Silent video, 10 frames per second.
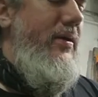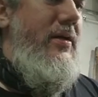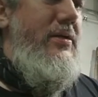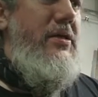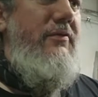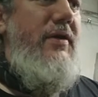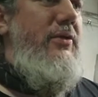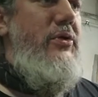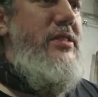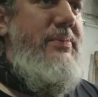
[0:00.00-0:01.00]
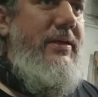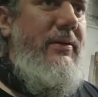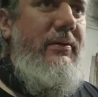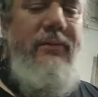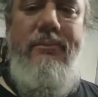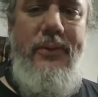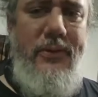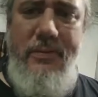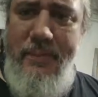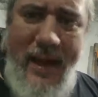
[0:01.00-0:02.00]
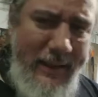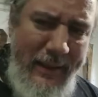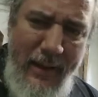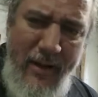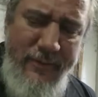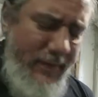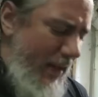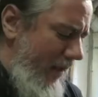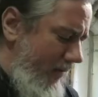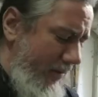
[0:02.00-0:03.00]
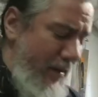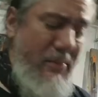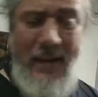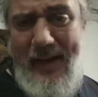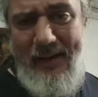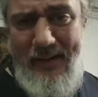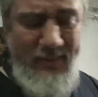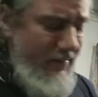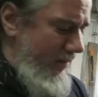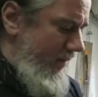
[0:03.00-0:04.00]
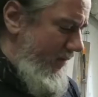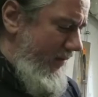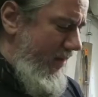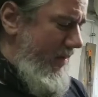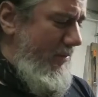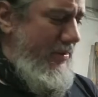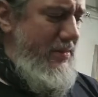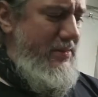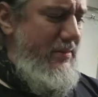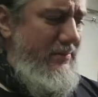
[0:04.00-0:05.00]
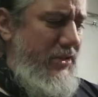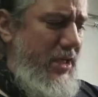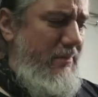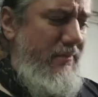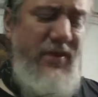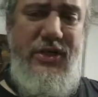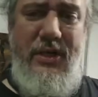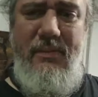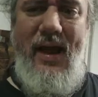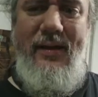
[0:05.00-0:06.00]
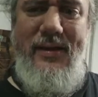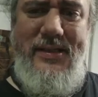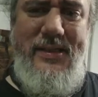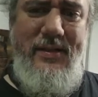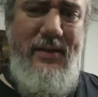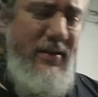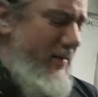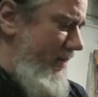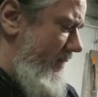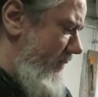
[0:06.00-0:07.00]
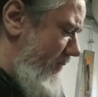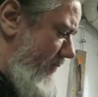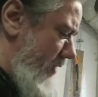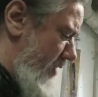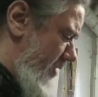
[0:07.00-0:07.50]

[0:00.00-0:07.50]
So if you have an old speaker, pull the magnet off of that or get a magnet. I've got one of these little cheap fishing magnets just